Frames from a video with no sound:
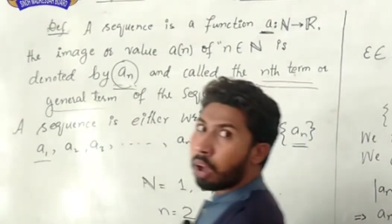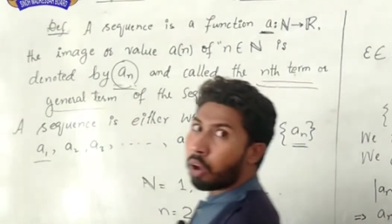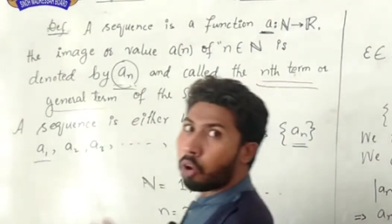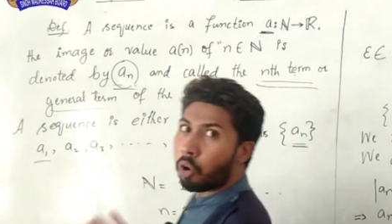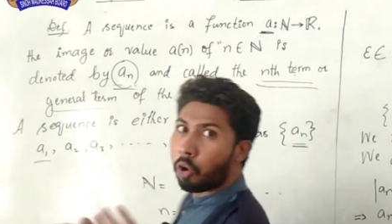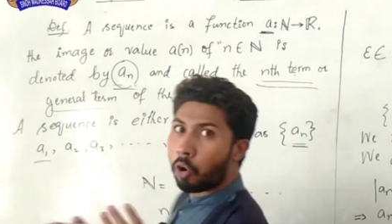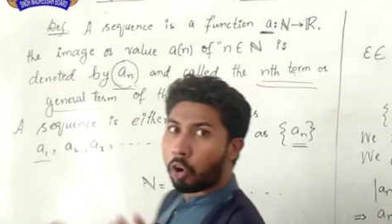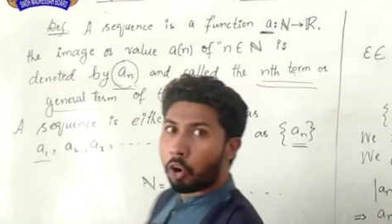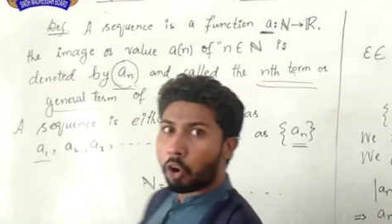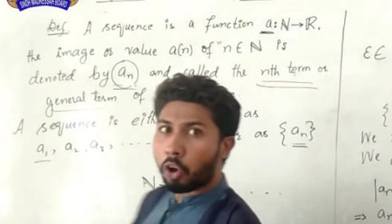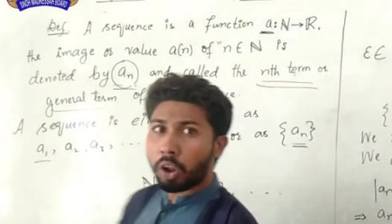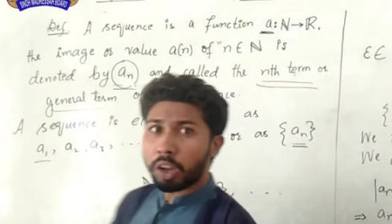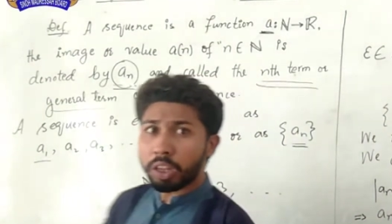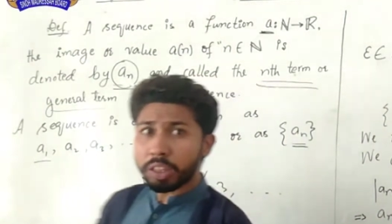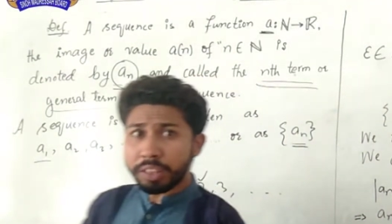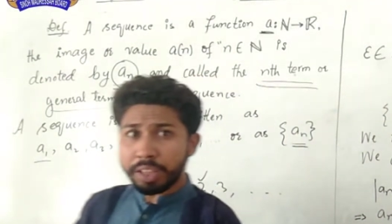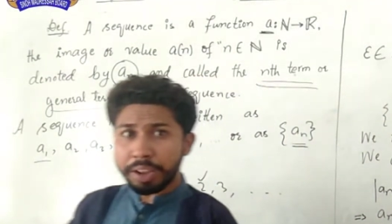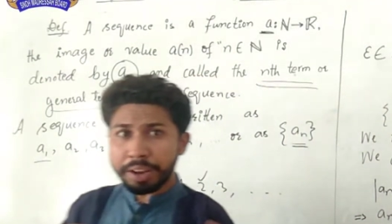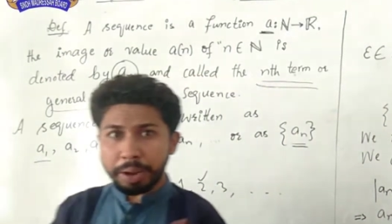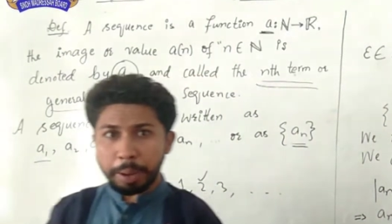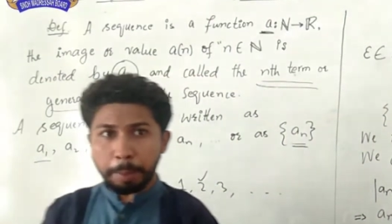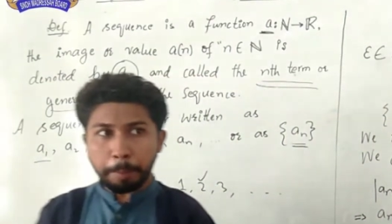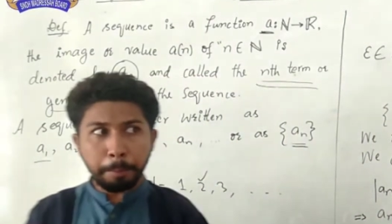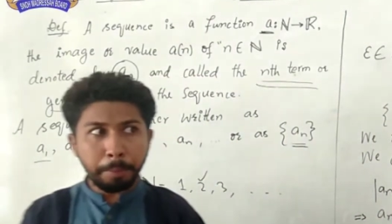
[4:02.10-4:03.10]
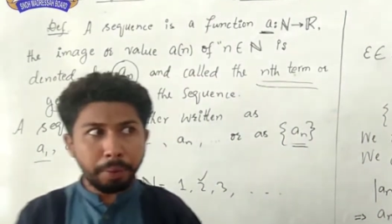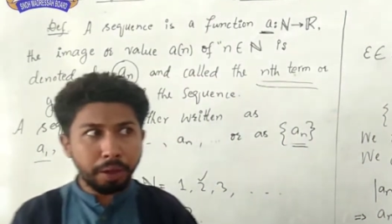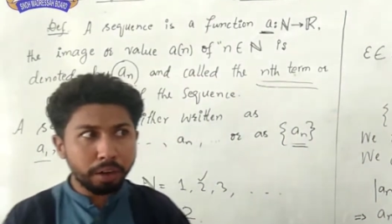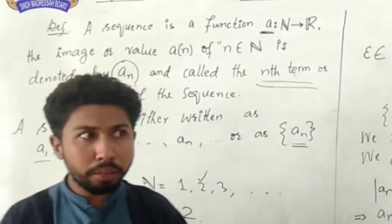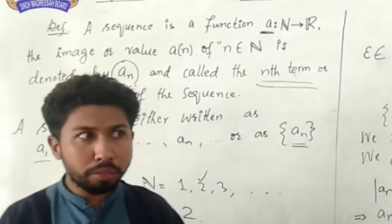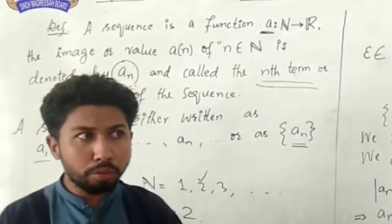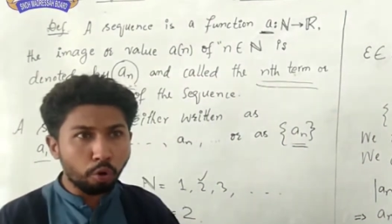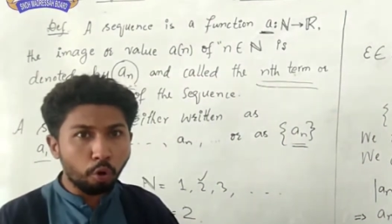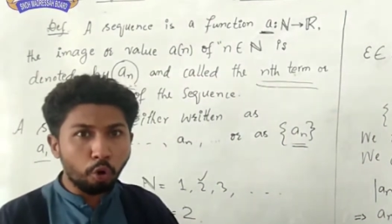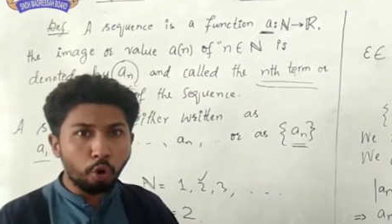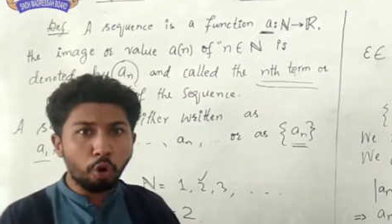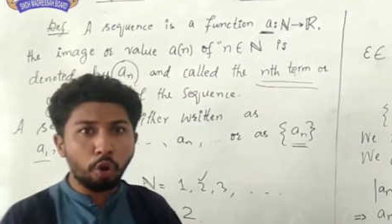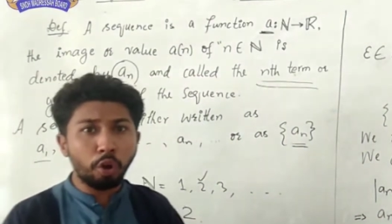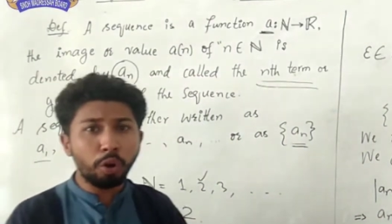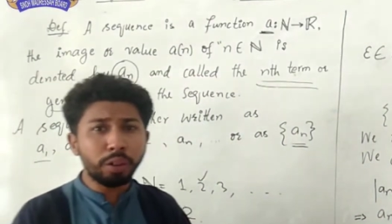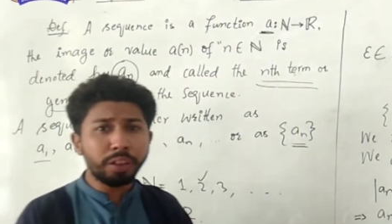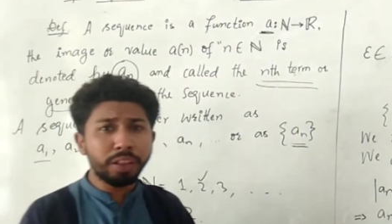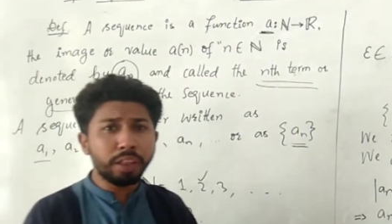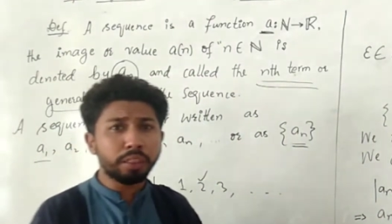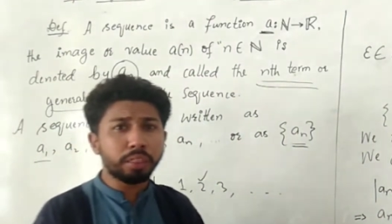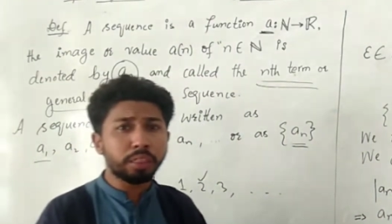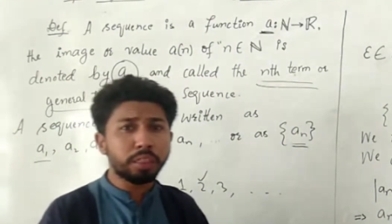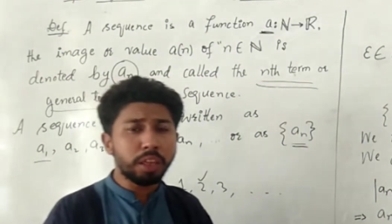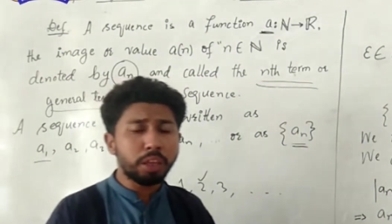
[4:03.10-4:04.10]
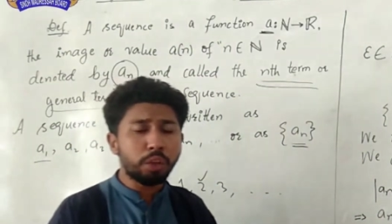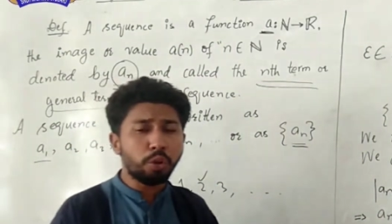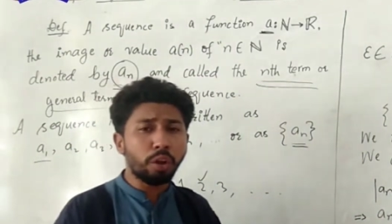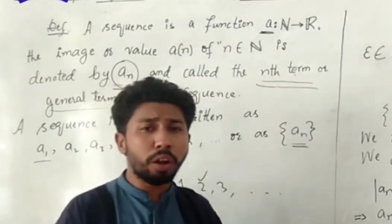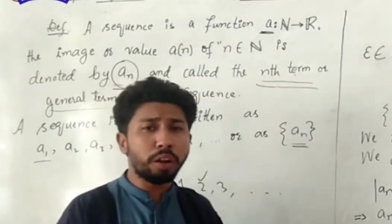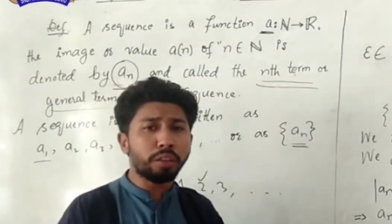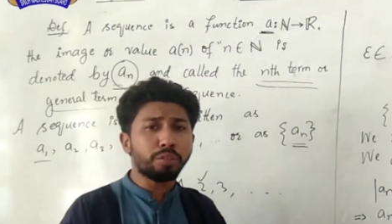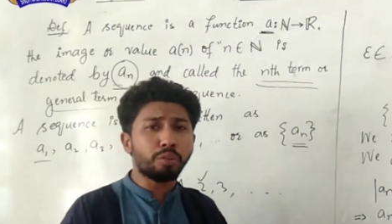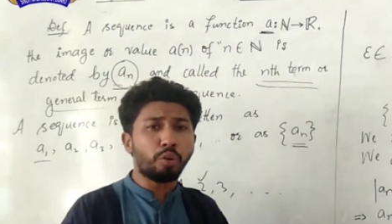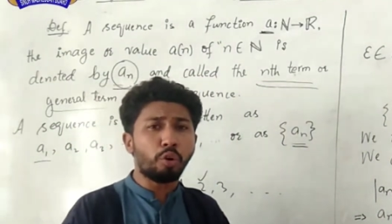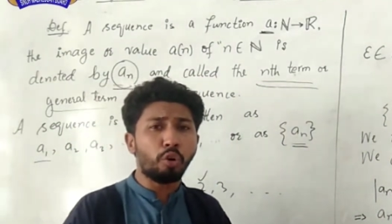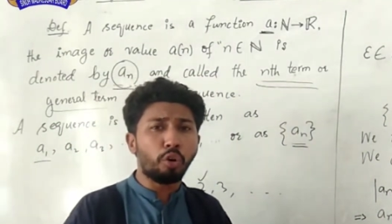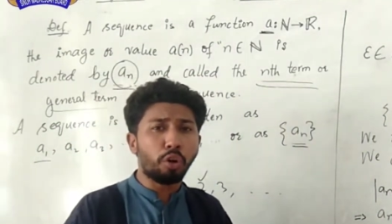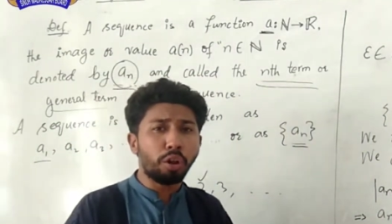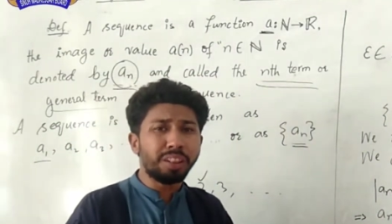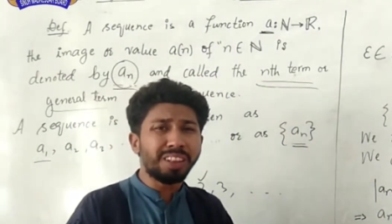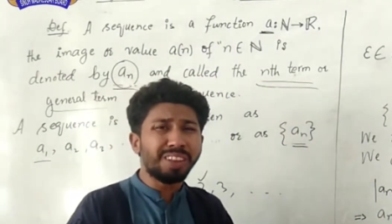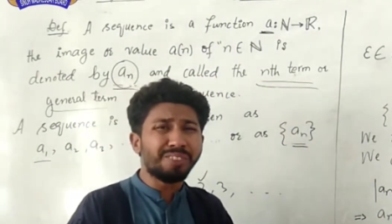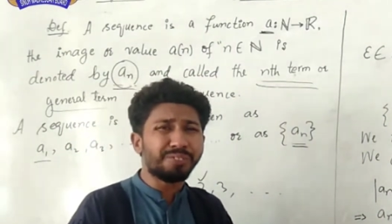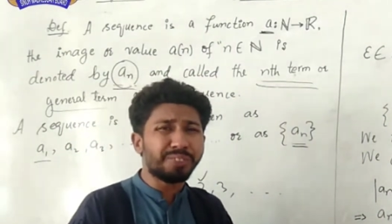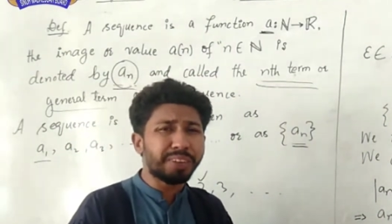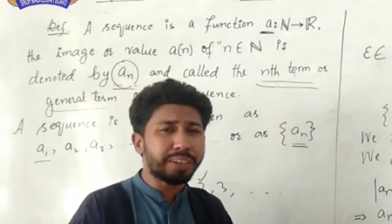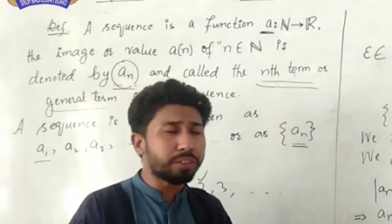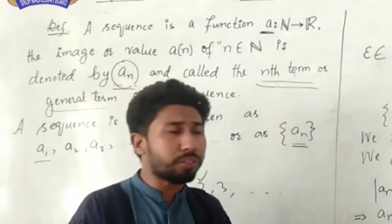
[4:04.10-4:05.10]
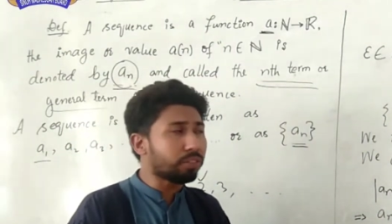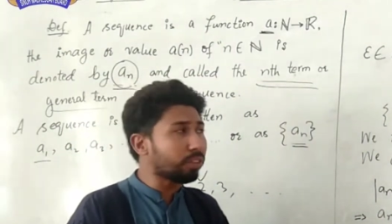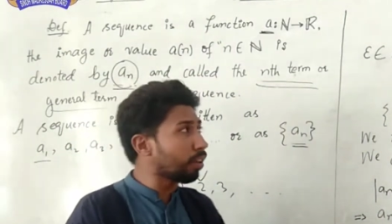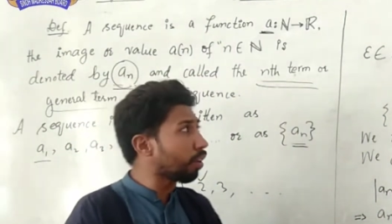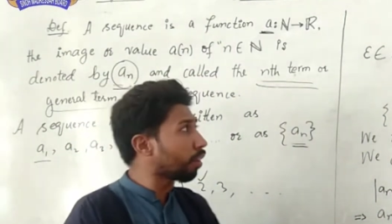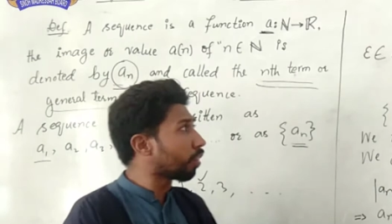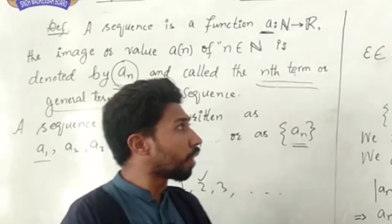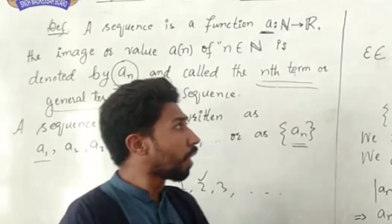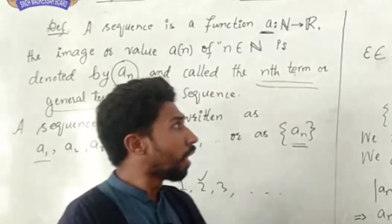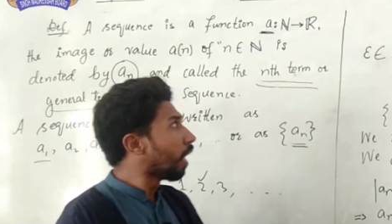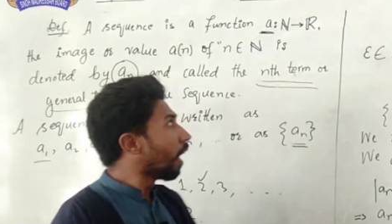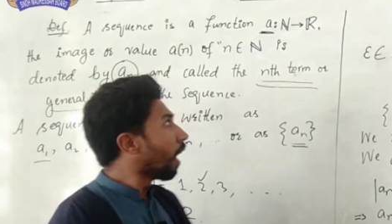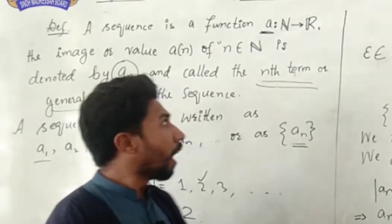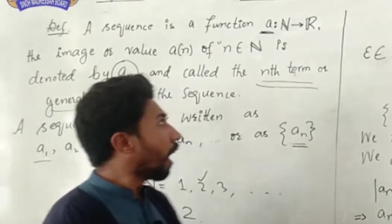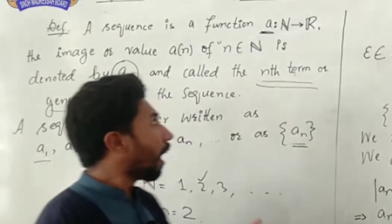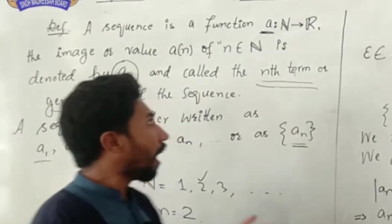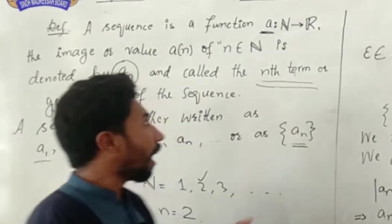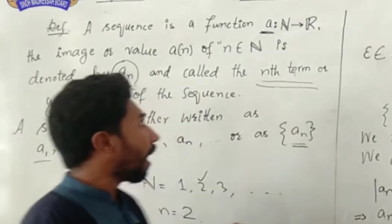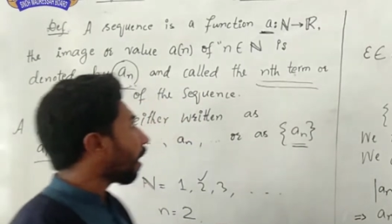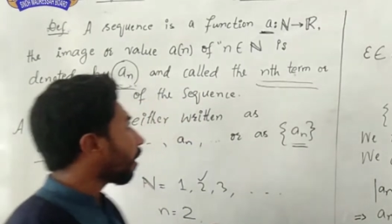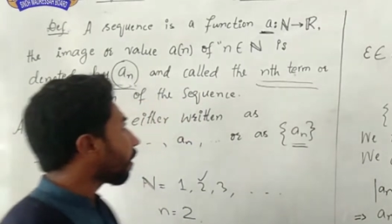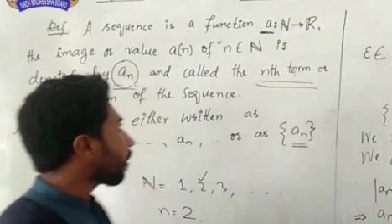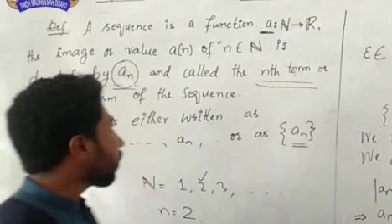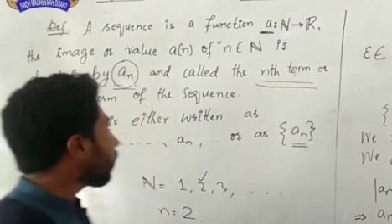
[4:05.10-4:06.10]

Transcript: all the numbers, all the sequence, all the functions are